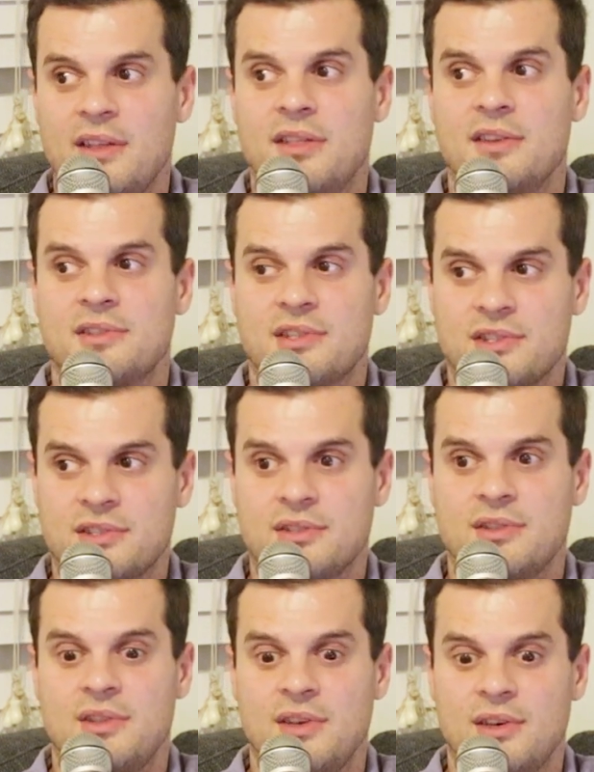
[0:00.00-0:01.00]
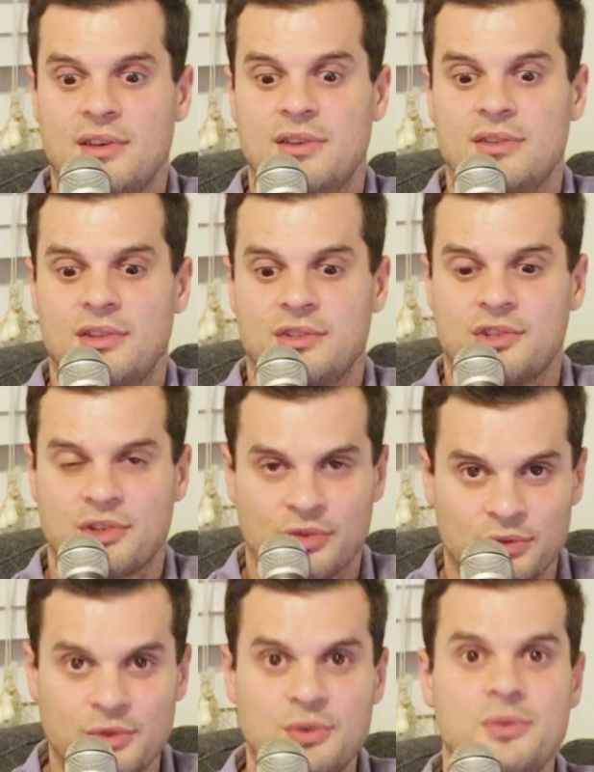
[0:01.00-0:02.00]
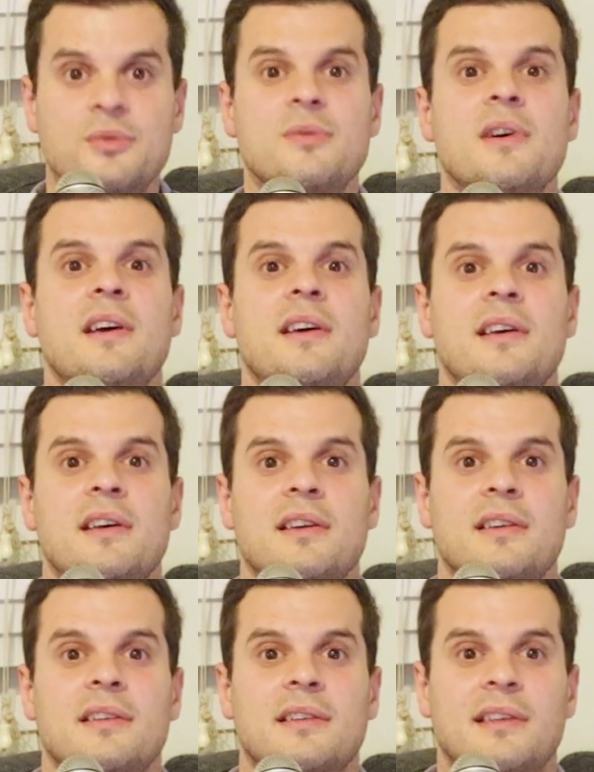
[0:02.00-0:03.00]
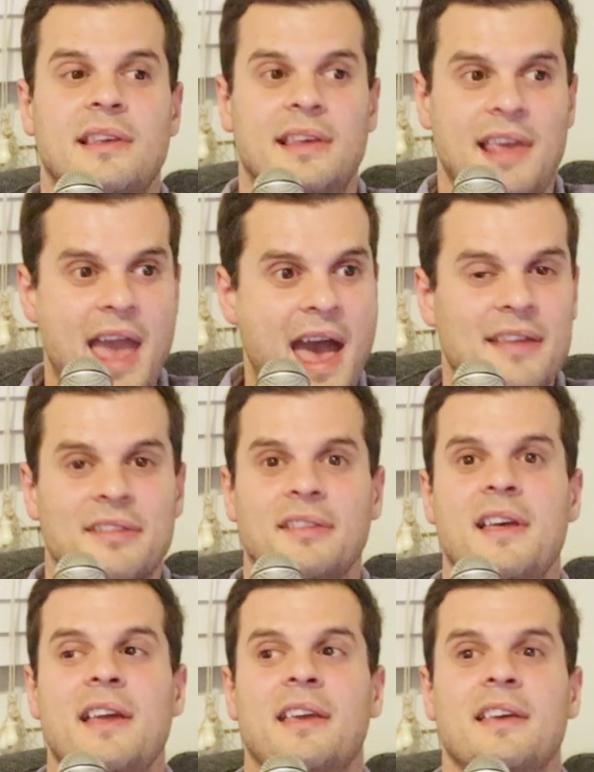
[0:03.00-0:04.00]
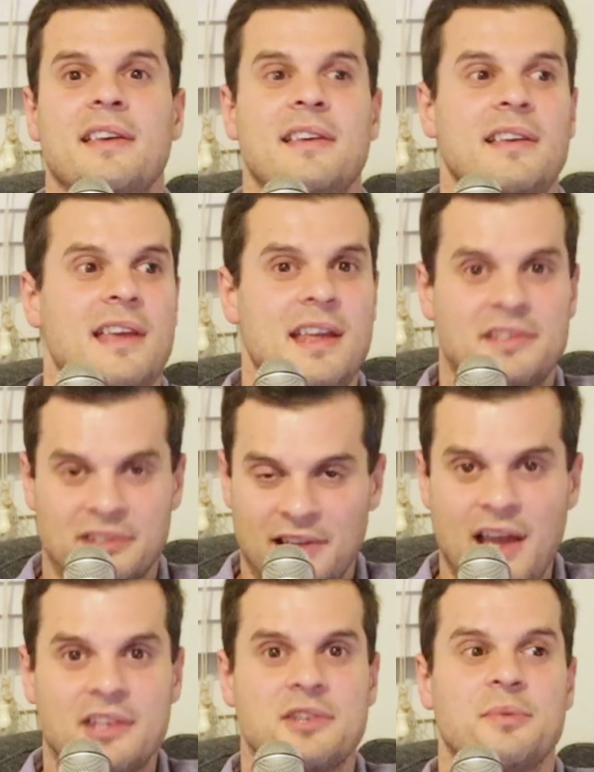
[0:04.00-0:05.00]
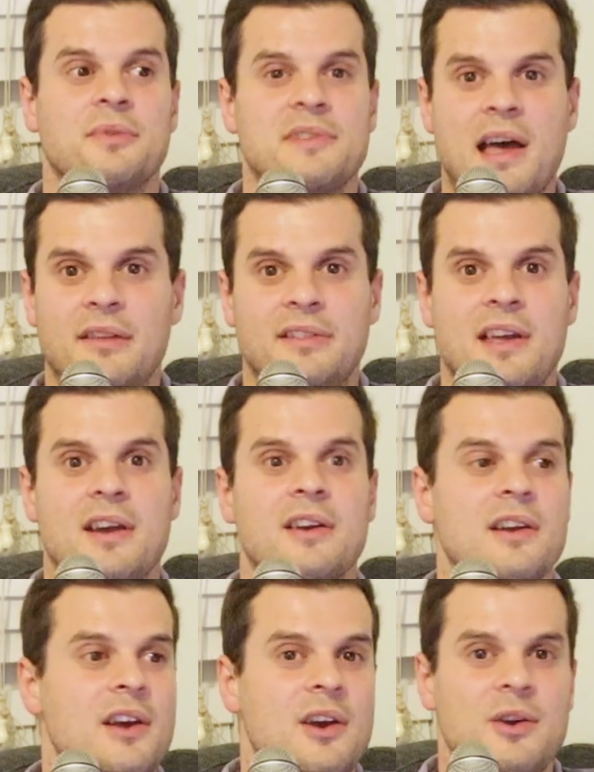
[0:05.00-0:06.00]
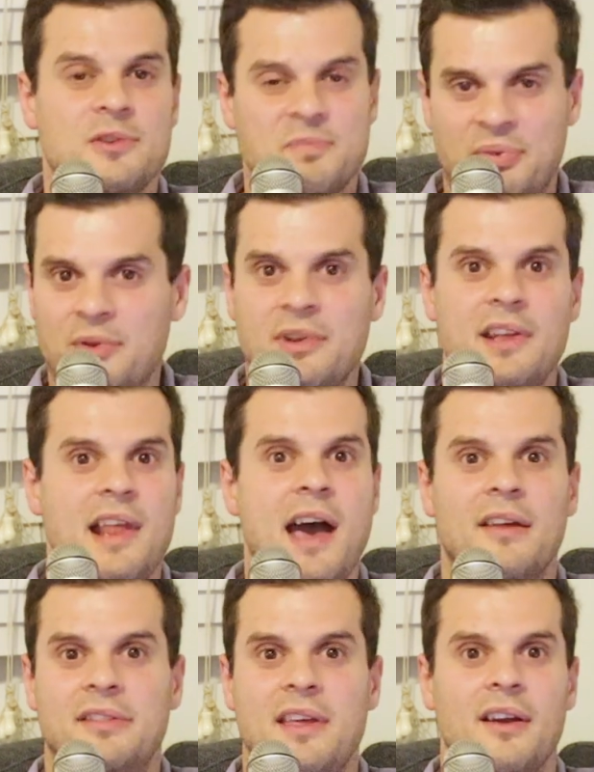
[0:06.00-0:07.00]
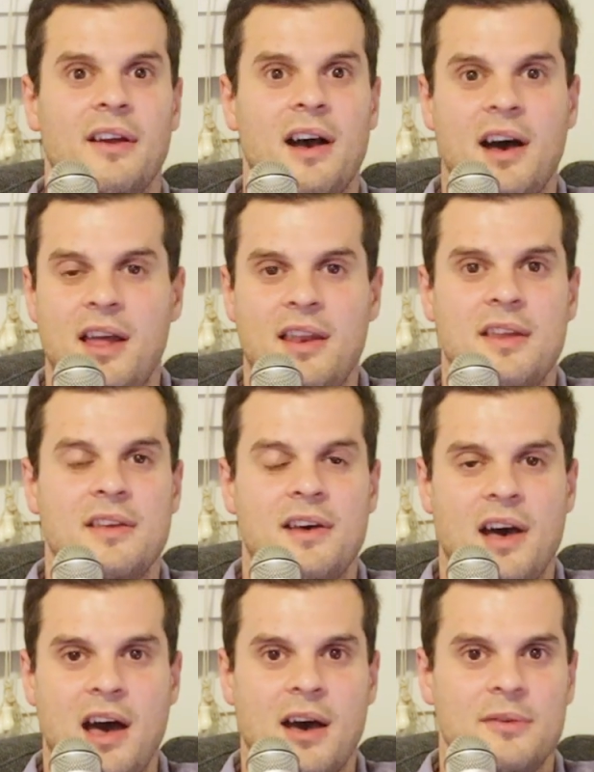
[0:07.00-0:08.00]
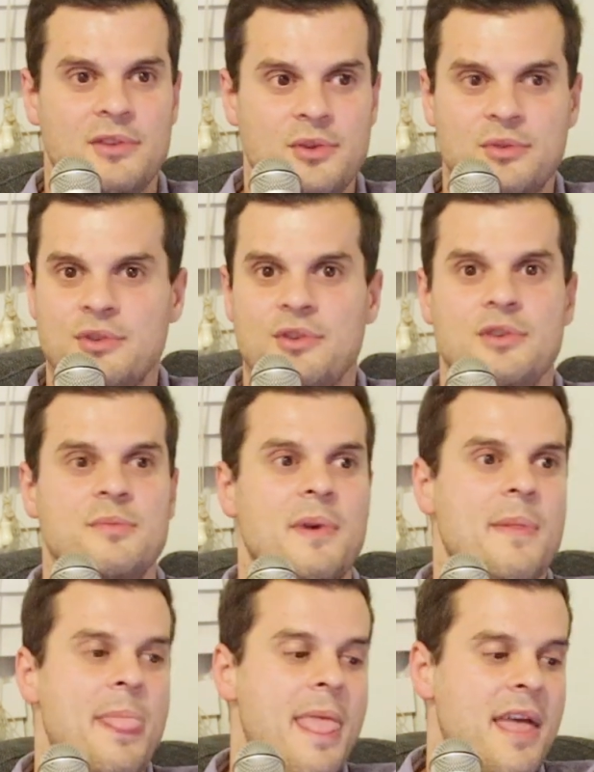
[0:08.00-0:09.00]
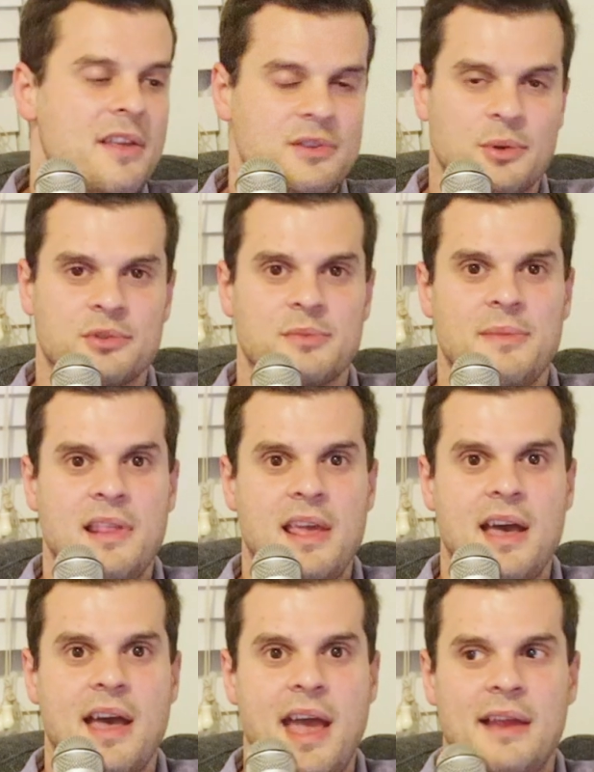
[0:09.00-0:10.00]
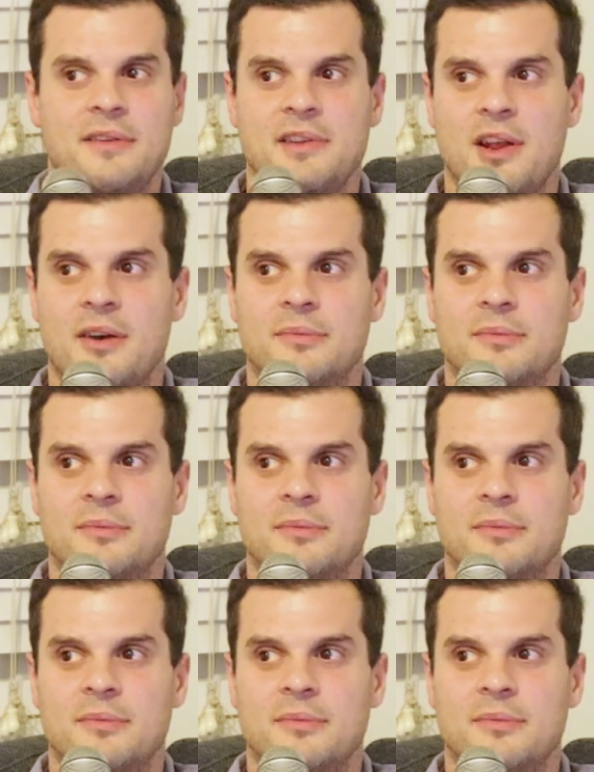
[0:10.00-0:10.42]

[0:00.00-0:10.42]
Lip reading: the true Catholic intellectuals out there who's putting it out there on YouTube and social media, and